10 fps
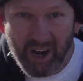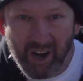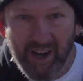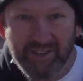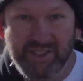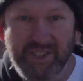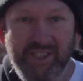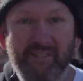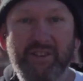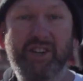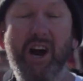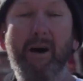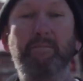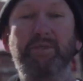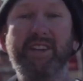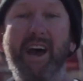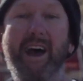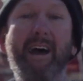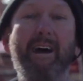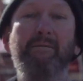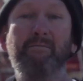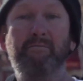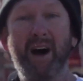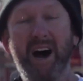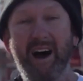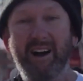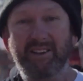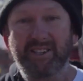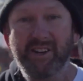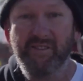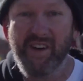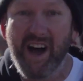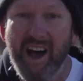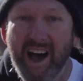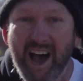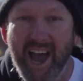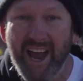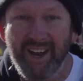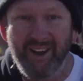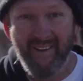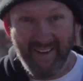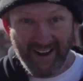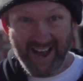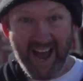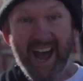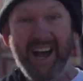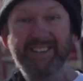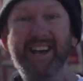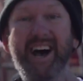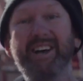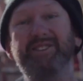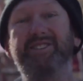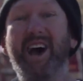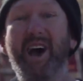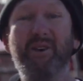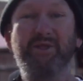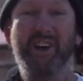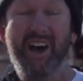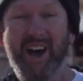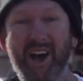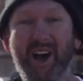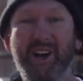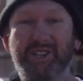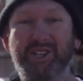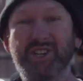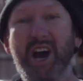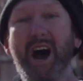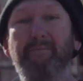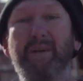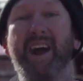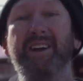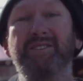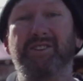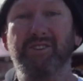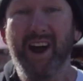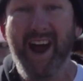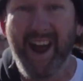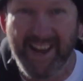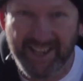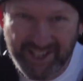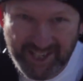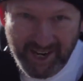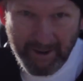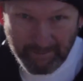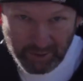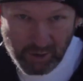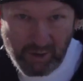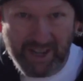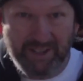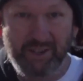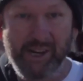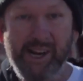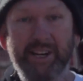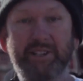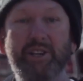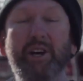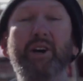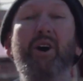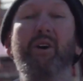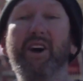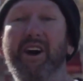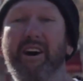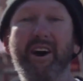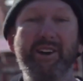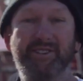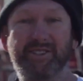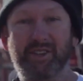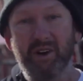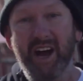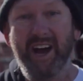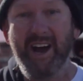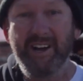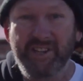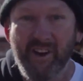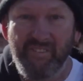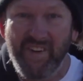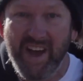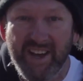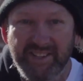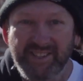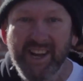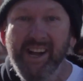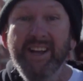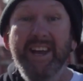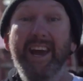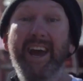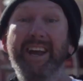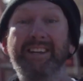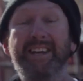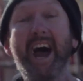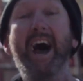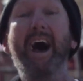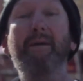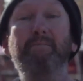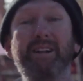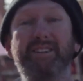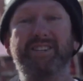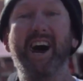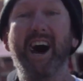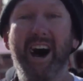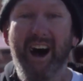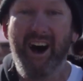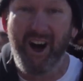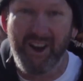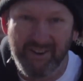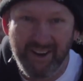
Lots of shops and parks divine. As I said, the shopping's great. Queen Street to the square to face in Campbelltown,